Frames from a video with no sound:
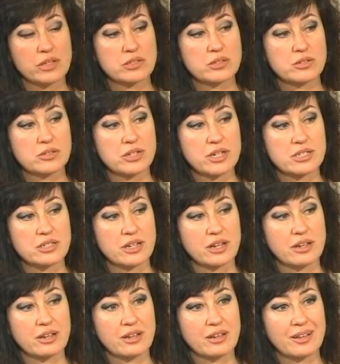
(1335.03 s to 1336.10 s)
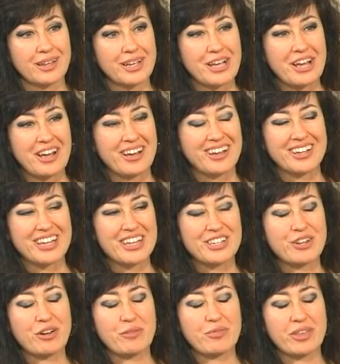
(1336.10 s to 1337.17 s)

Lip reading: interesting. I'm